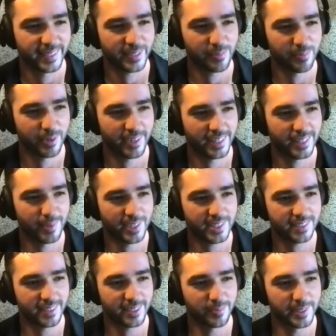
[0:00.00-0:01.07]
comparing them,
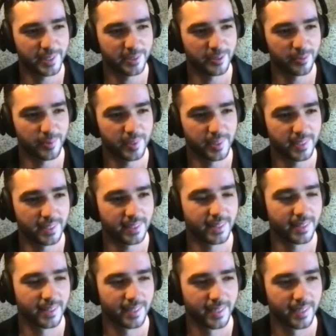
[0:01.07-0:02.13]
actually, like the B Corp and
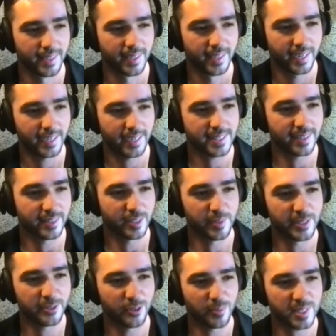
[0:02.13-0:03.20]
I guess that the
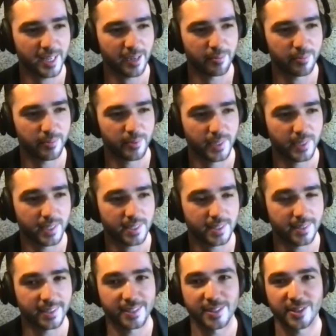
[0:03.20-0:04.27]
B Corp stamp
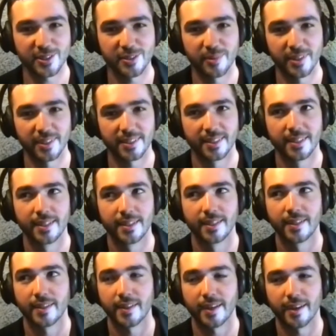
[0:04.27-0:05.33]
to the consumer
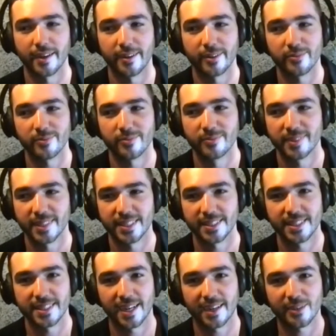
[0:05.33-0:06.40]

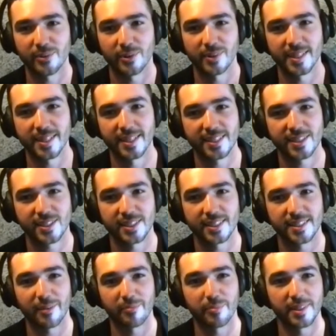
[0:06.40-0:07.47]
is exactly what the ESG
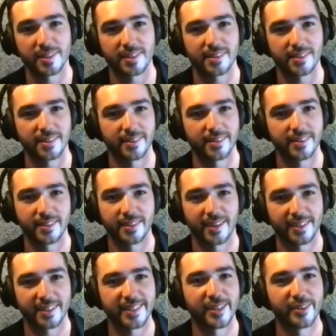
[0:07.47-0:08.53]
stamp is to
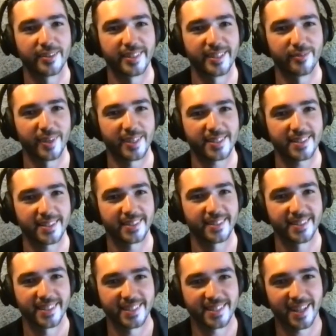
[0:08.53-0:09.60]
the investor.
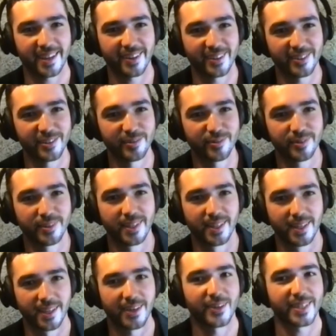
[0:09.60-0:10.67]
It's that kind of
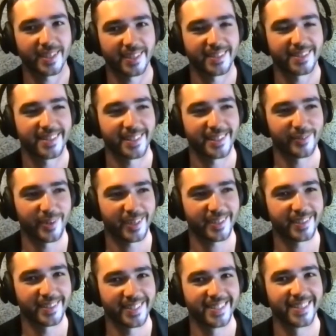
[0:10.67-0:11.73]
okay, I
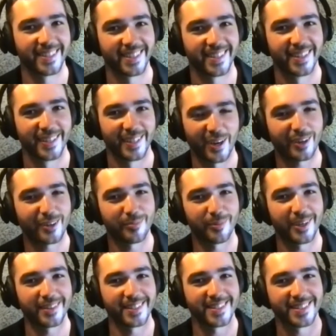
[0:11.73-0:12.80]
can
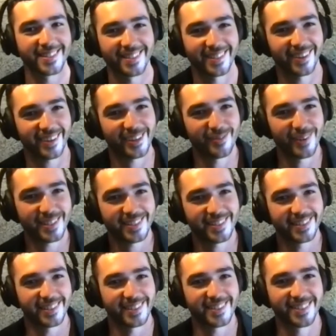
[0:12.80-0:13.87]
buy this, I can invest
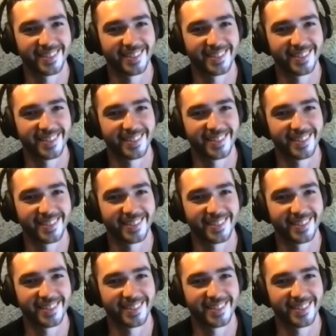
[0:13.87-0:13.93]
in this